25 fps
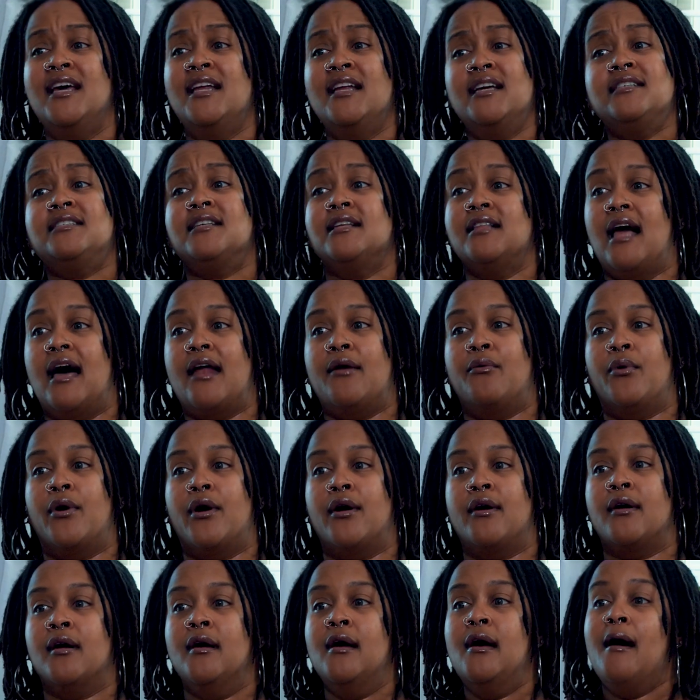It is a lot of
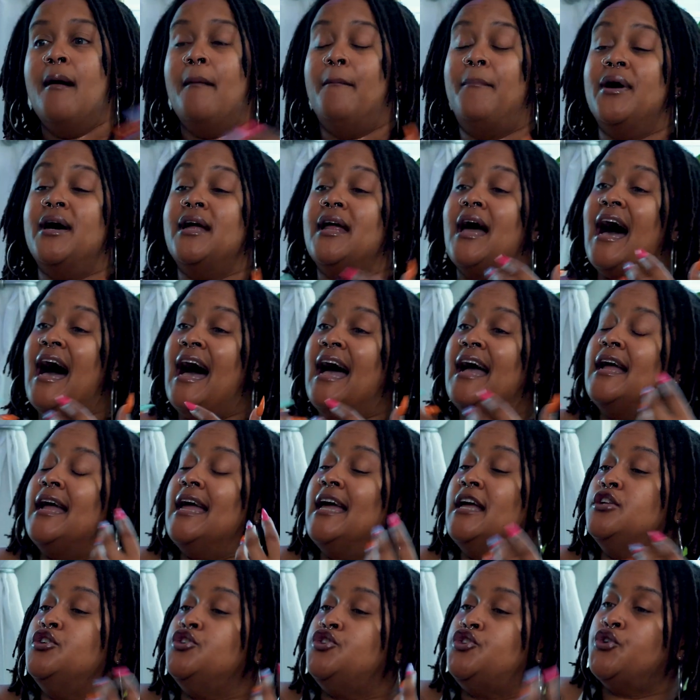work, but I
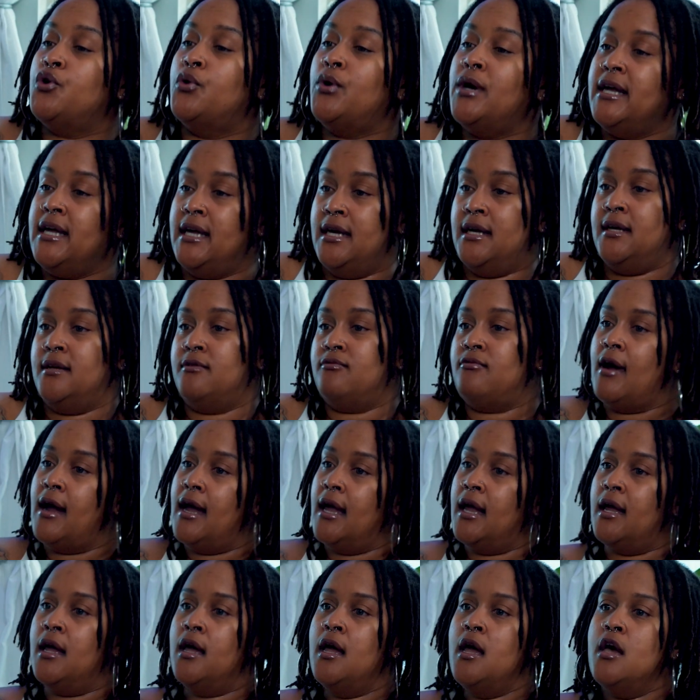enjoy it,
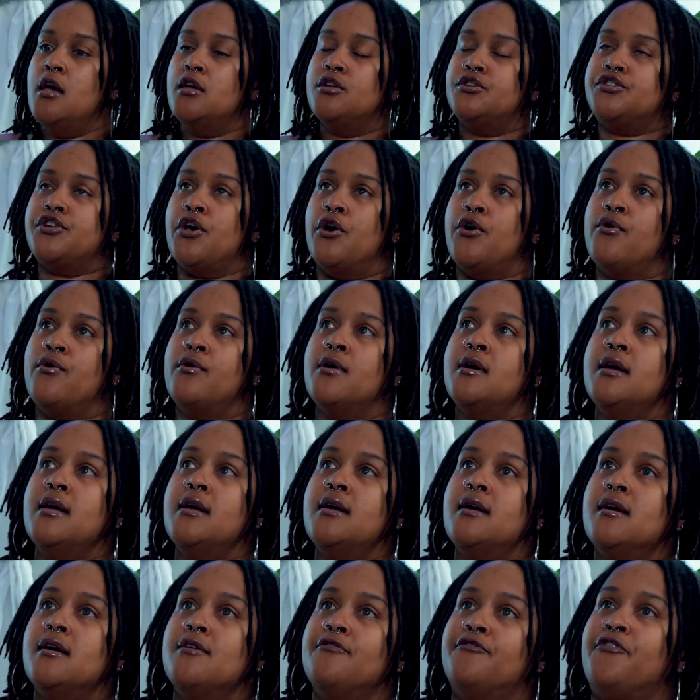right? Mm-hmm. So
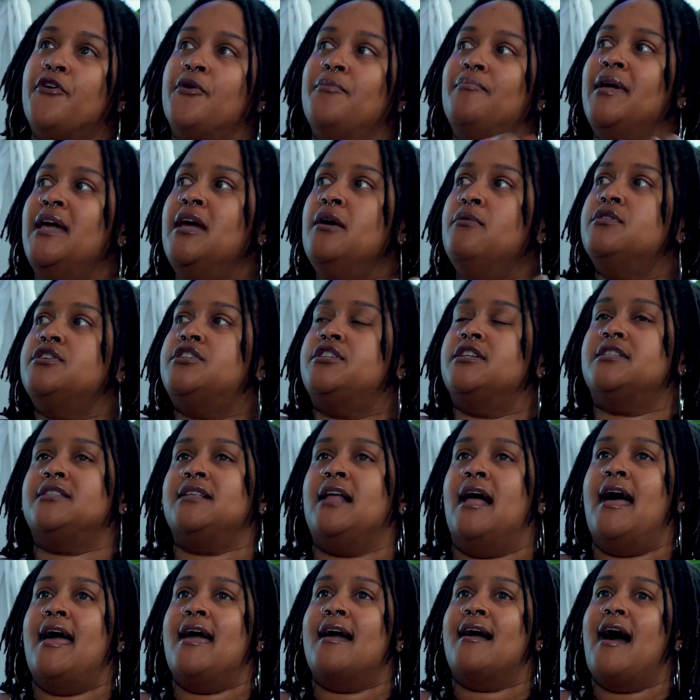for me, it was just
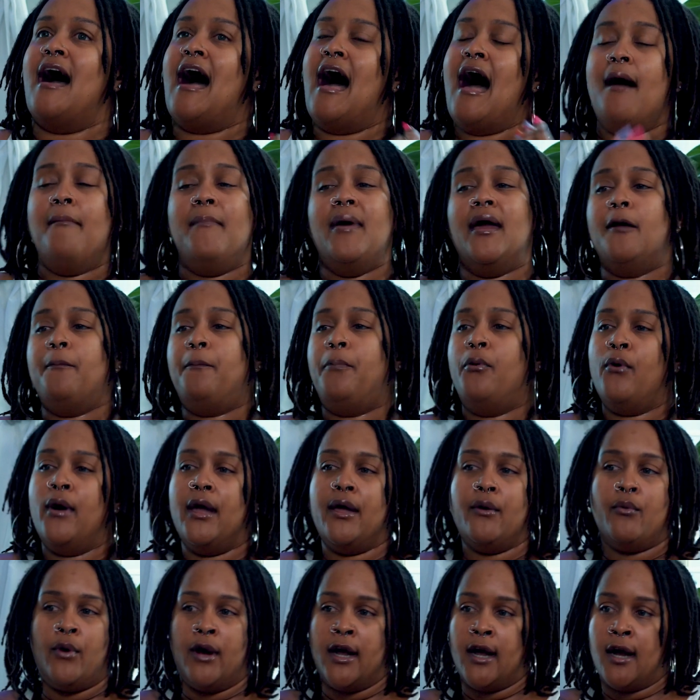like, I'm at a
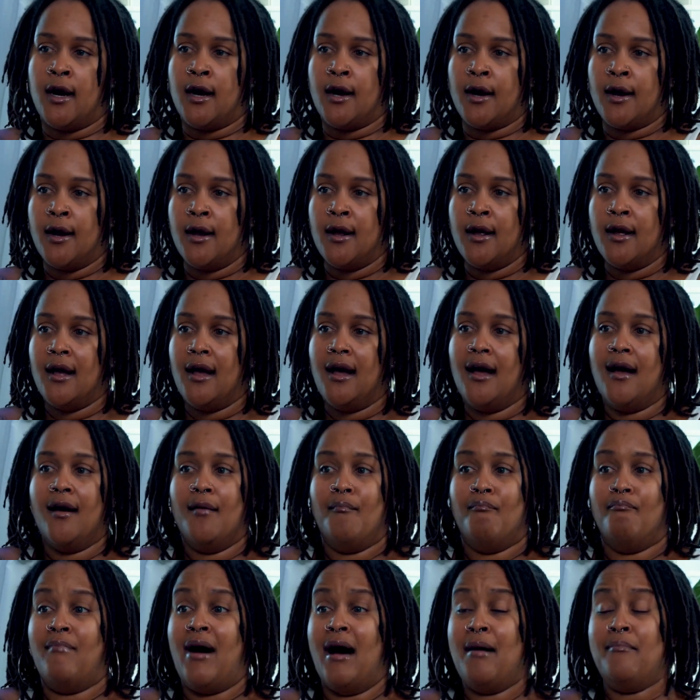point where
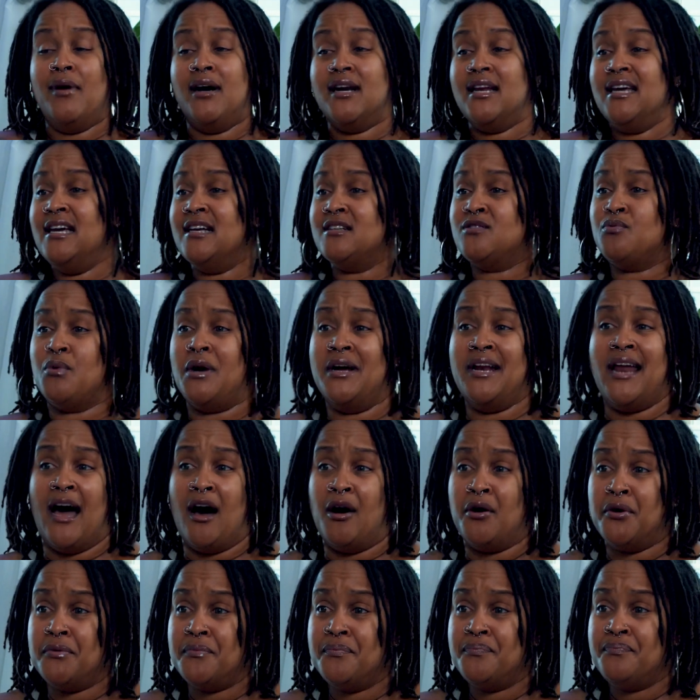my money has run
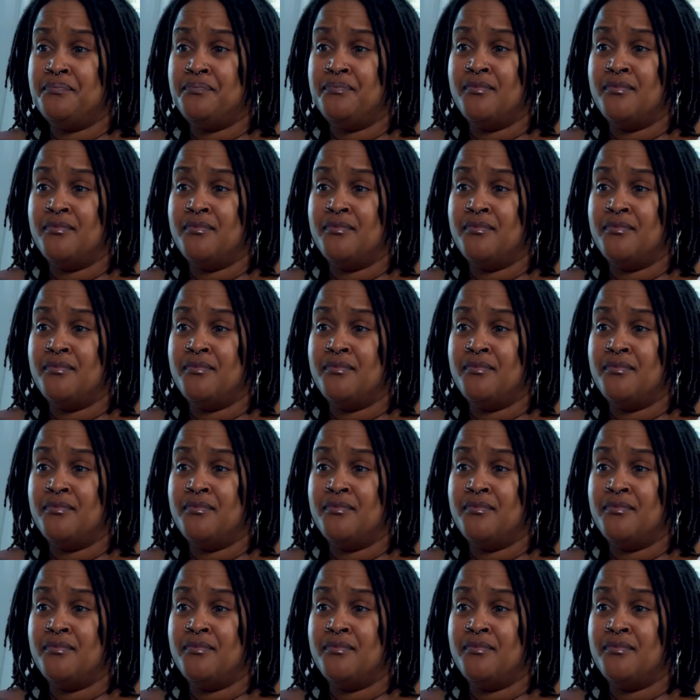out.